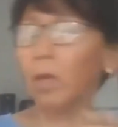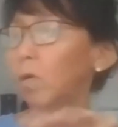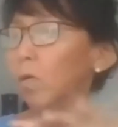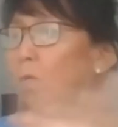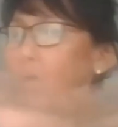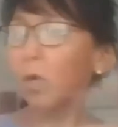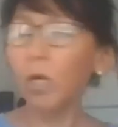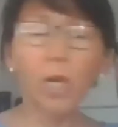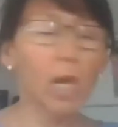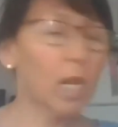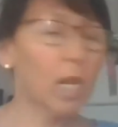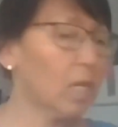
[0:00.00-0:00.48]

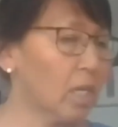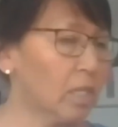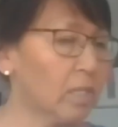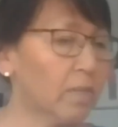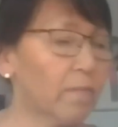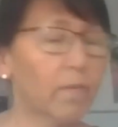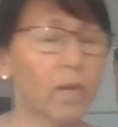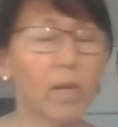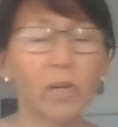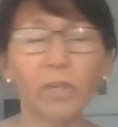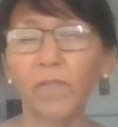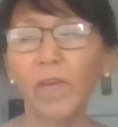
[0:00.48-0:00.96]
or a lot
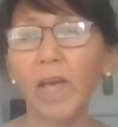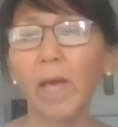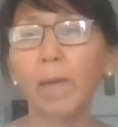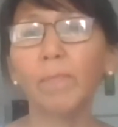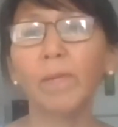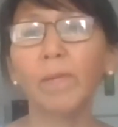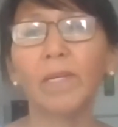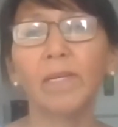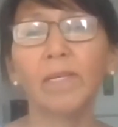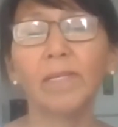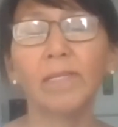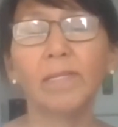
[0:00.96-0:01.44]
of our
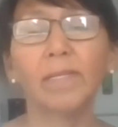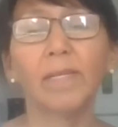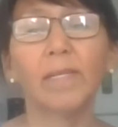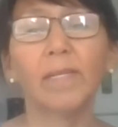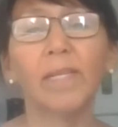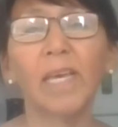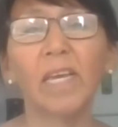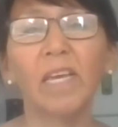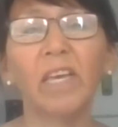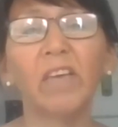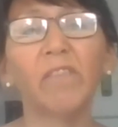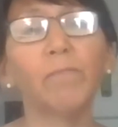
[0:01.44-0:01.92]
families,
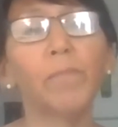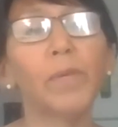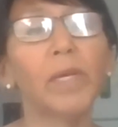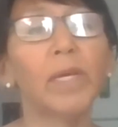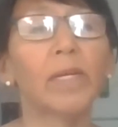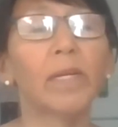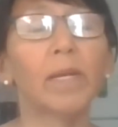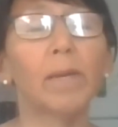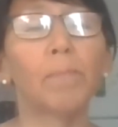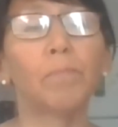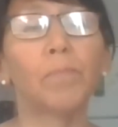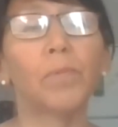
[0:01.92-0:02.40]
they give me
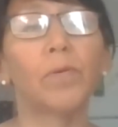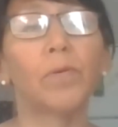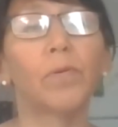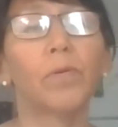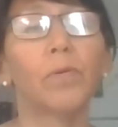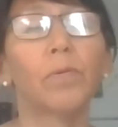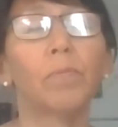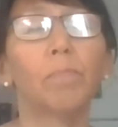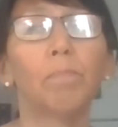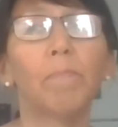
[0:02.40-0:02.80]
a number.